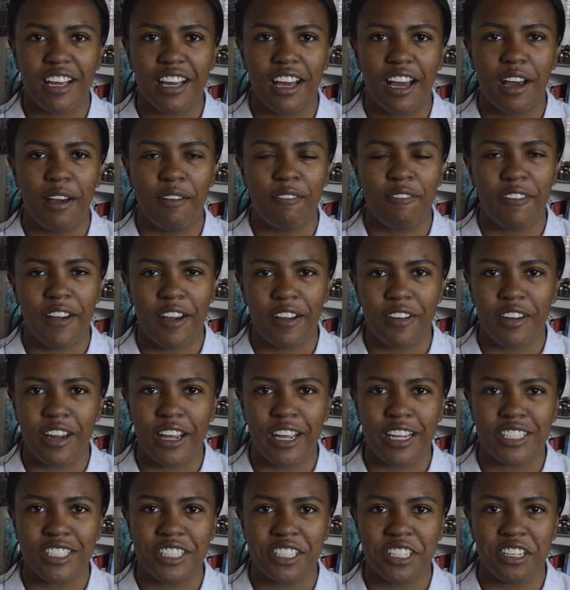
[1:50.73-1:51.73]
a
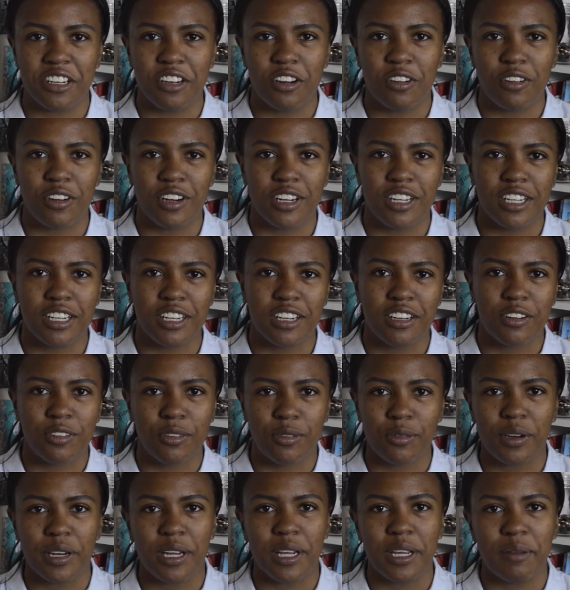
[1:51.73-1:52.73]
foundation or a
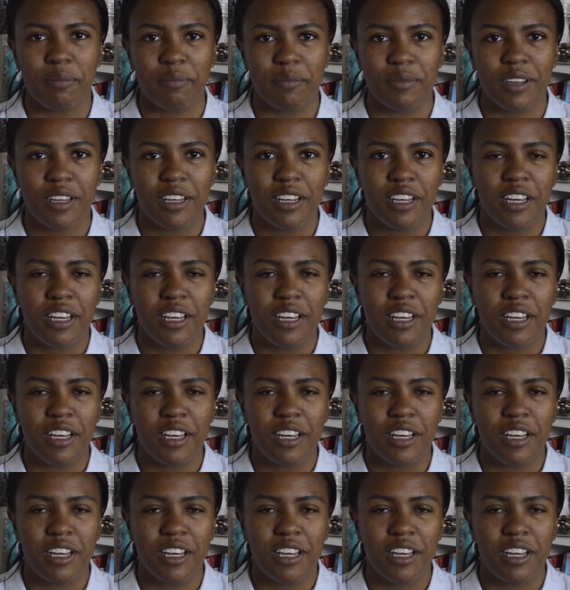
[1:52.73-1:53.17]
cream